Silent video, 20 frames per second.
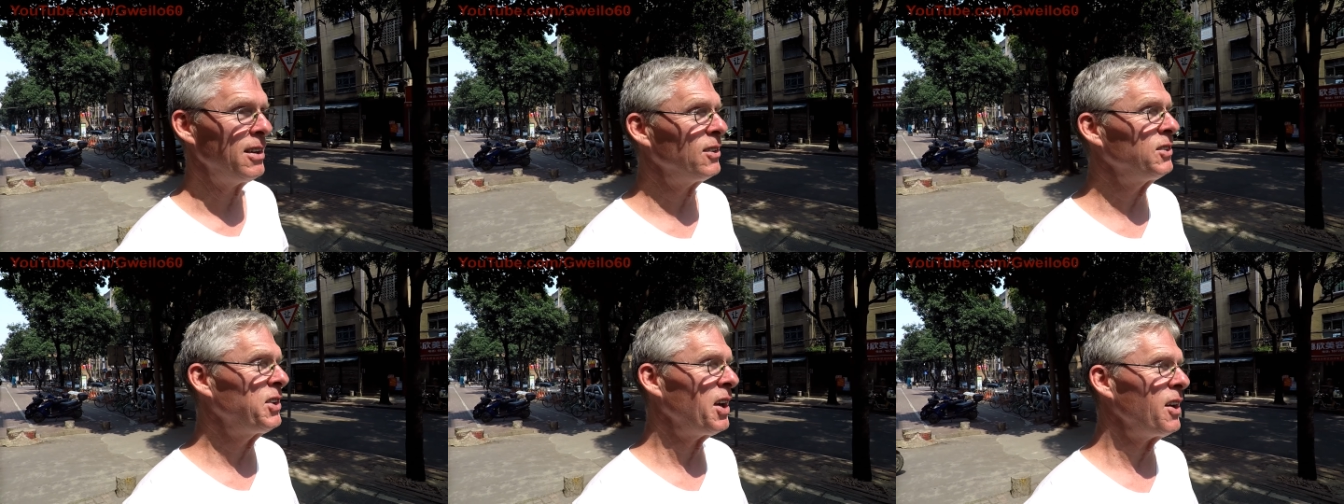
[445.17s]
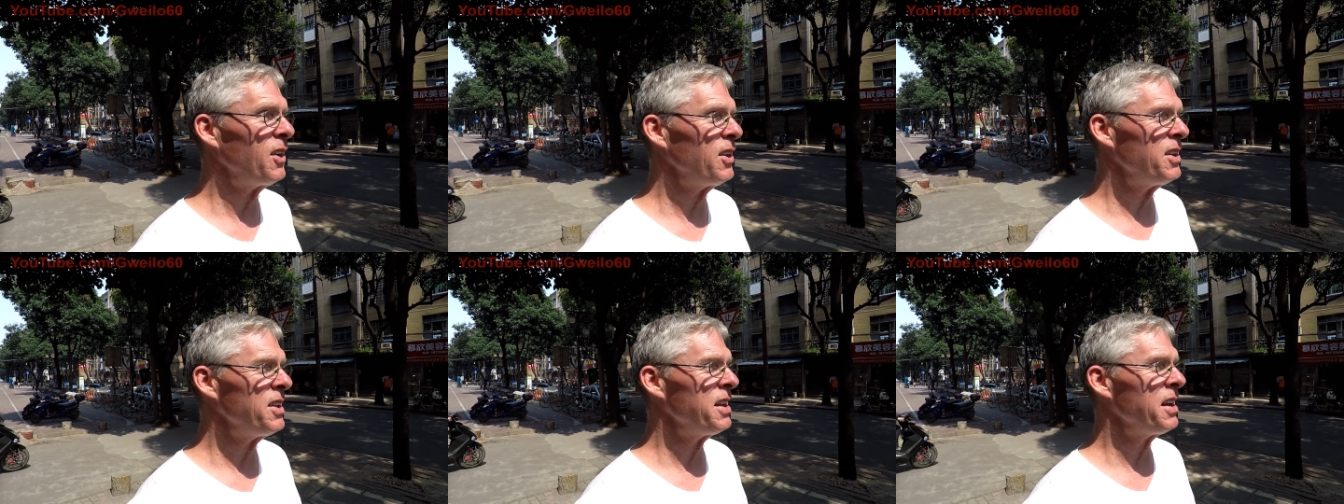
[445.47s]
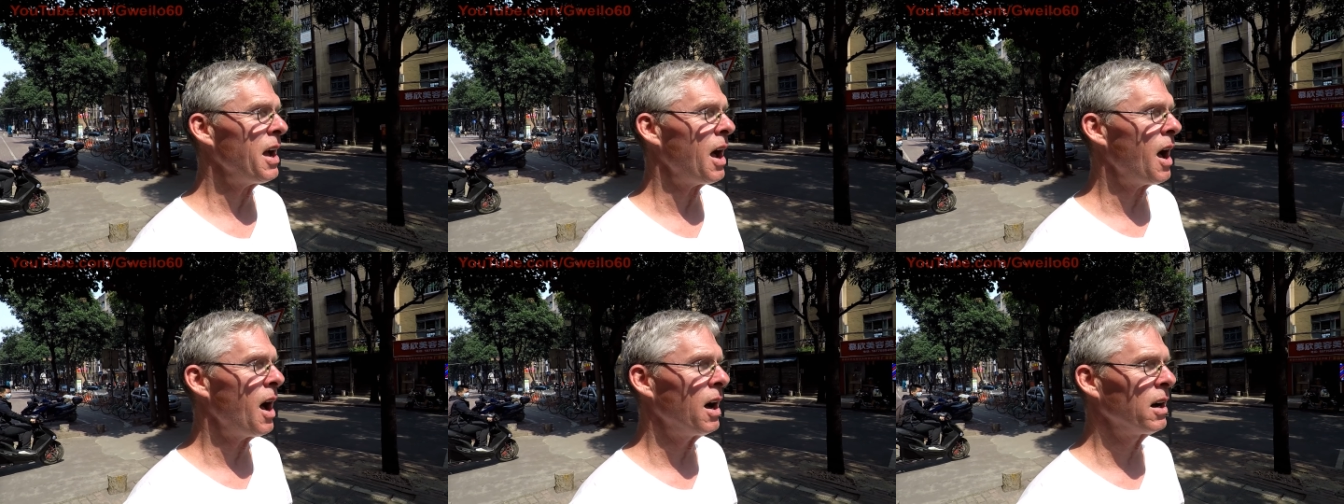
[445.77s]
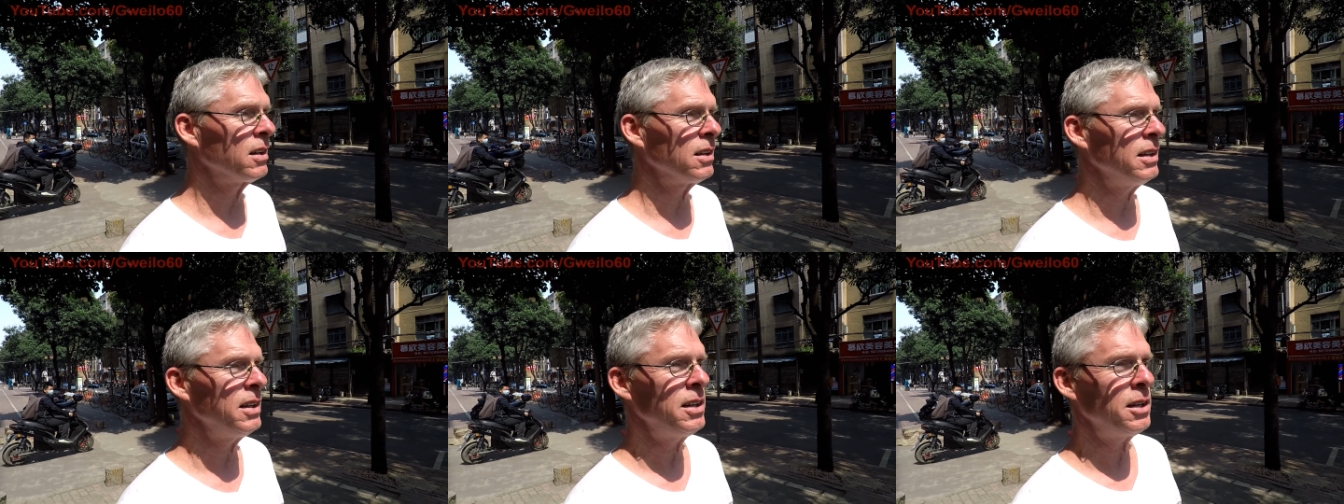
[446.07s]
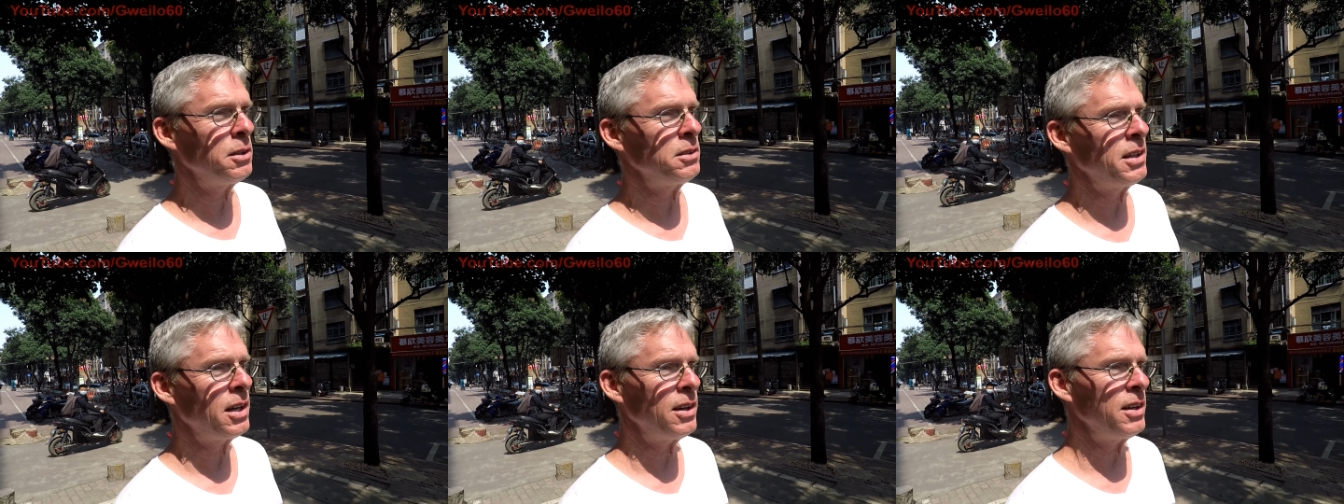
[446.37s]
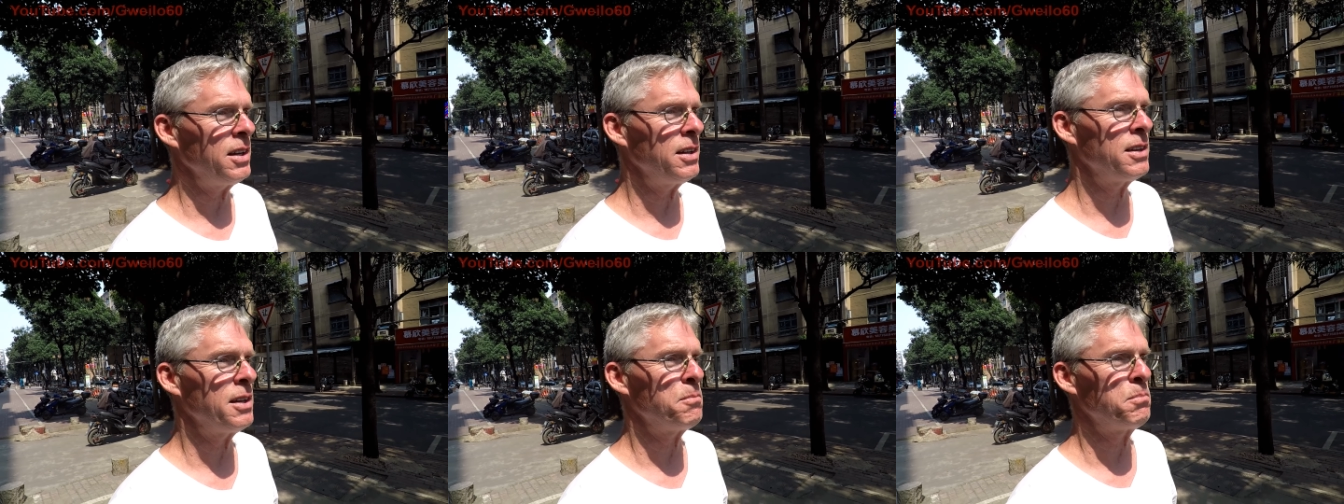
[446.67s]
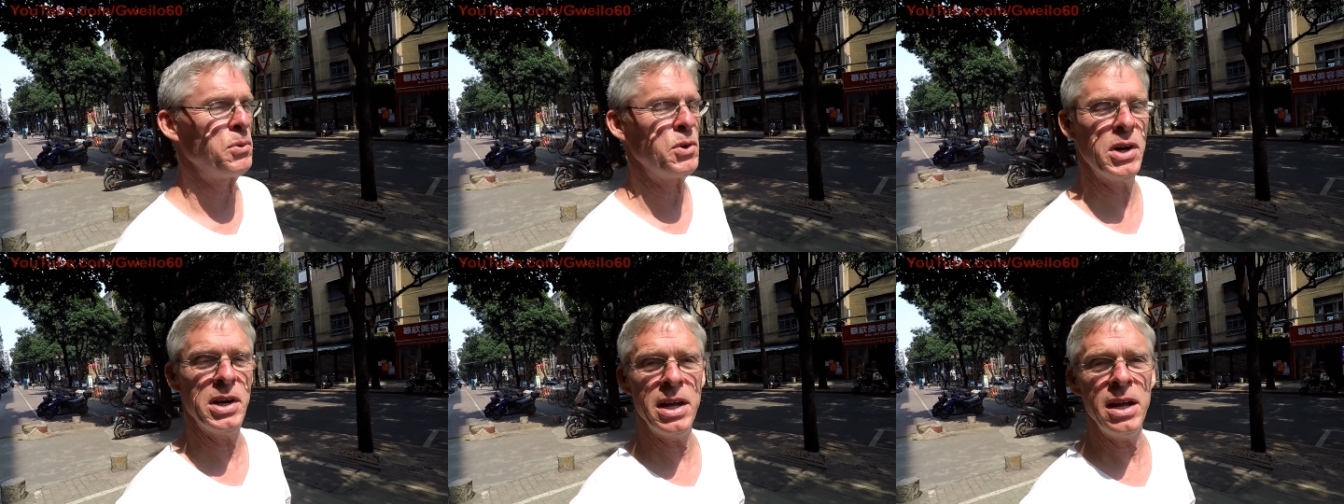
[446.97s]
he'll tell you the ugly, he'll tell you the
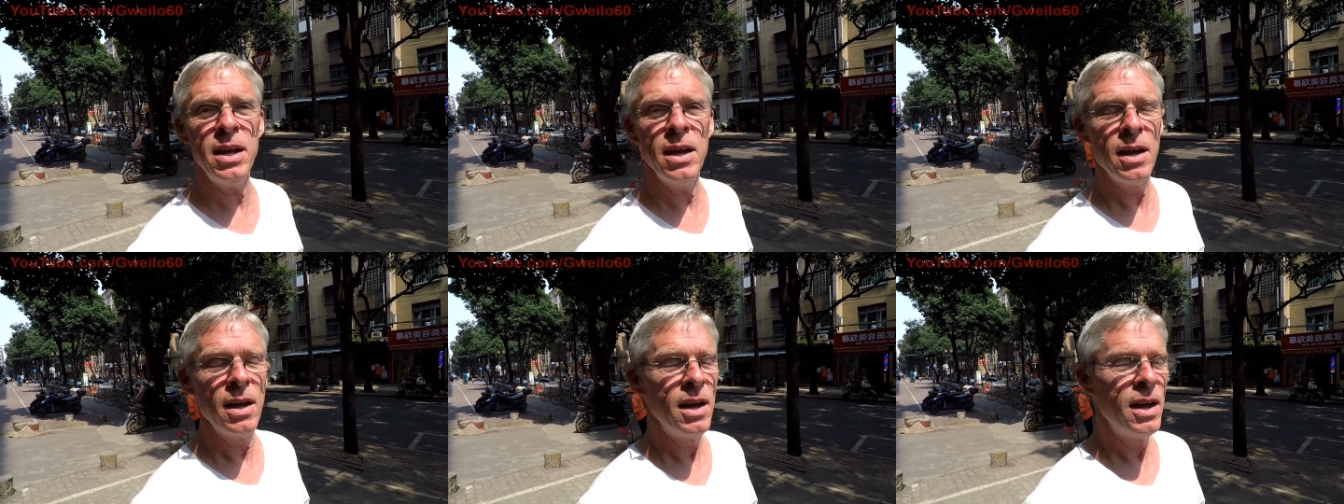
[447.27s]
pretty.